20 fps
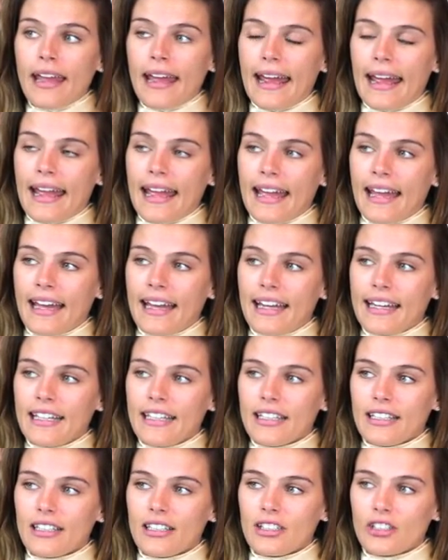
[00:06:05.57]

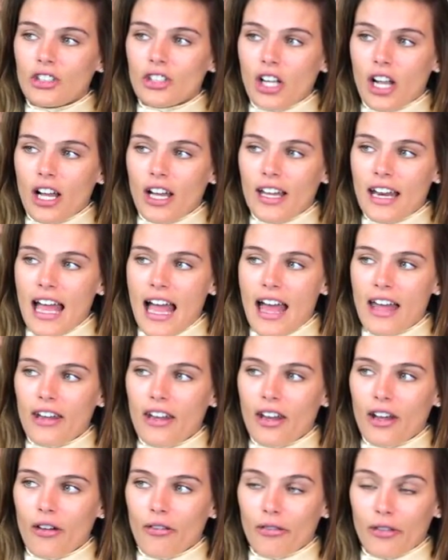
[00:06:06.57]
And Sean
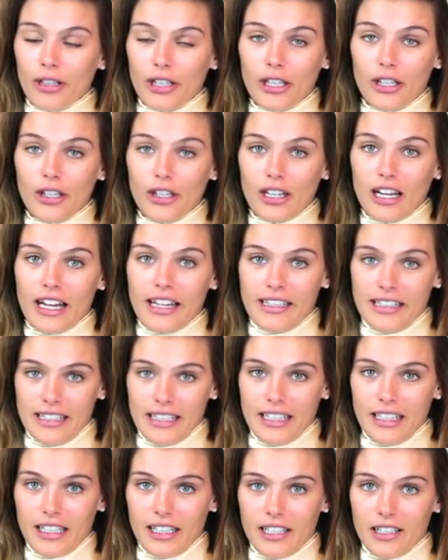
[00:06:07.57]
had a really good
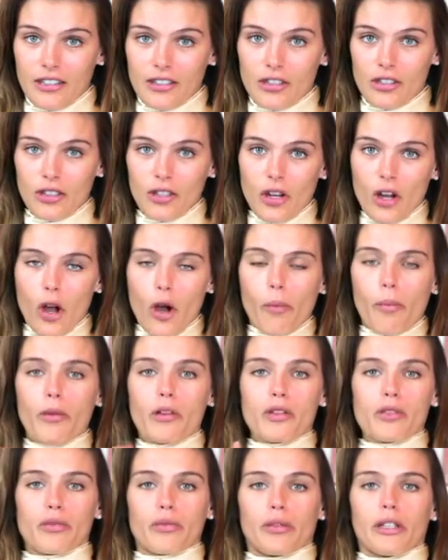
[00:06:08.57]
idea to
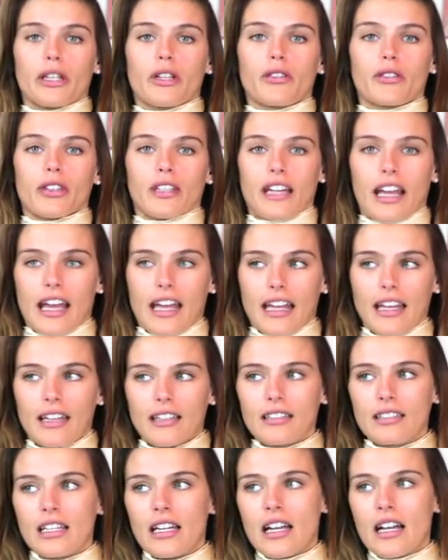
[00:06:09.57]
almost
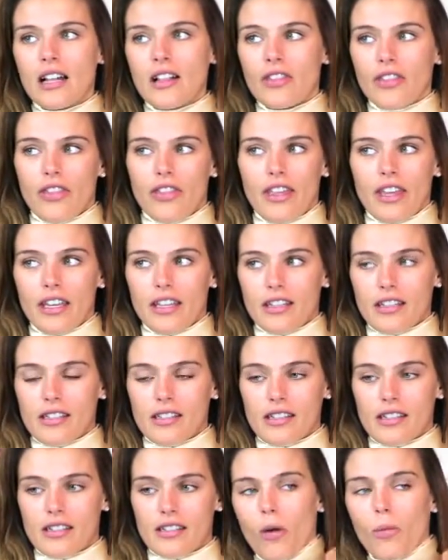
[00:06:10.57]
recreate
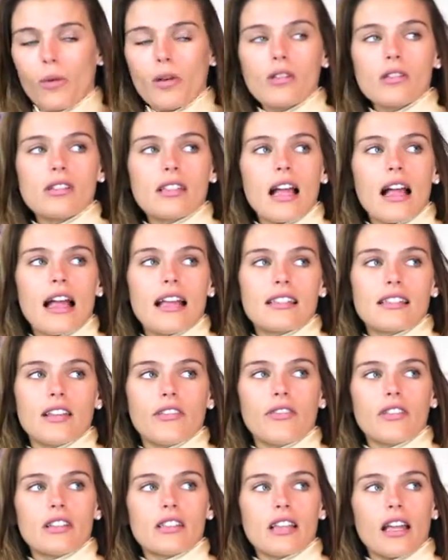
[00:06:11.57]
this almost as
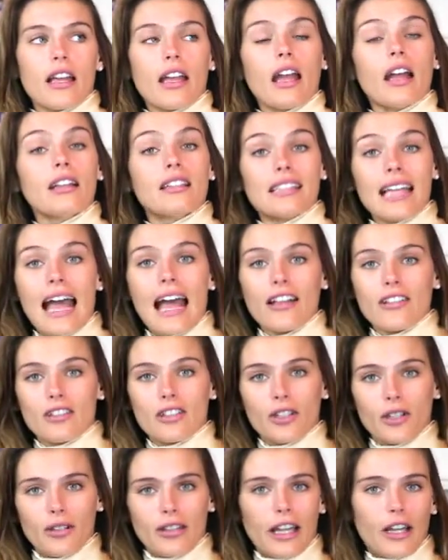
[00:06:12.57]
if it's a
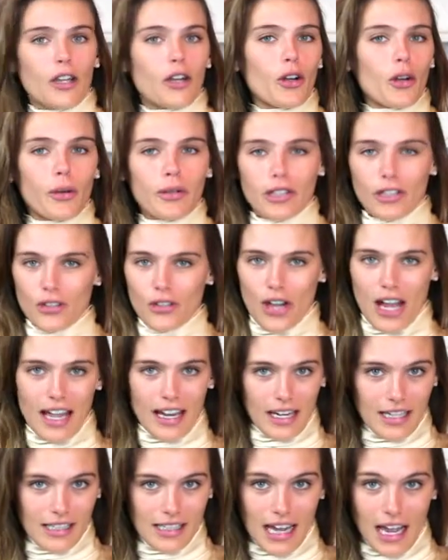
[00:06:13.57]
tattoo, like Girl with a
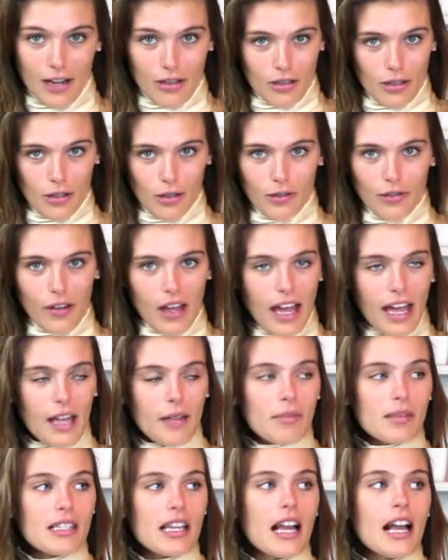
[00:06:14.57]
Dragon tattoo
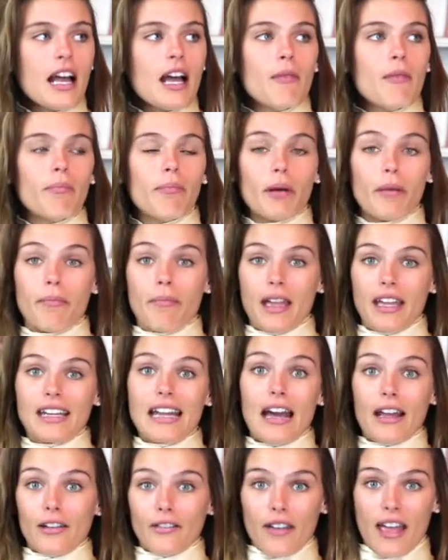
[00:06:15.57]
vibes, but made
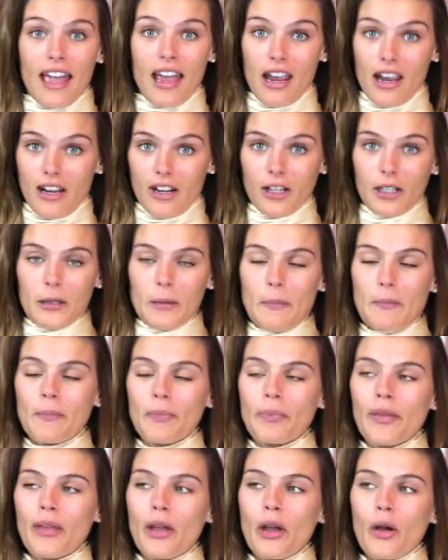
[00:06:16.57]
out of hair,
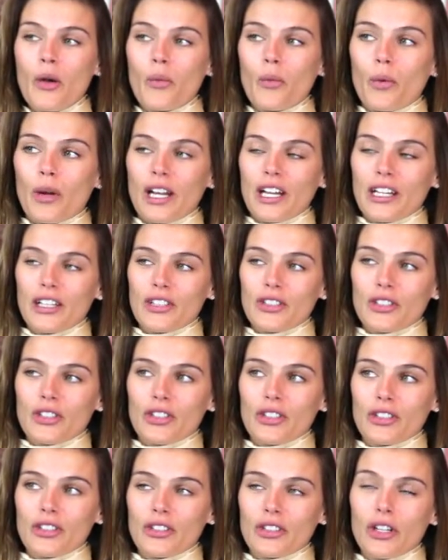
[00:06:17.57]

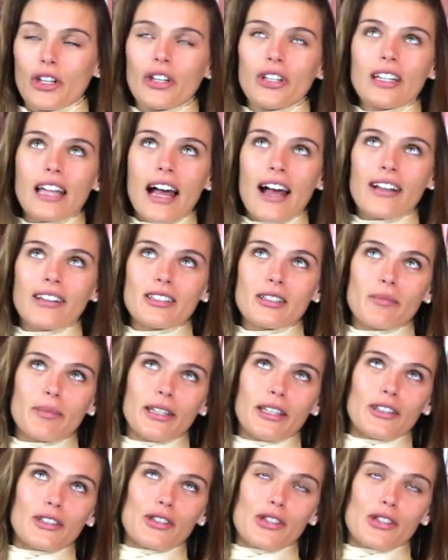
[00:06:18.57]
which turned out to be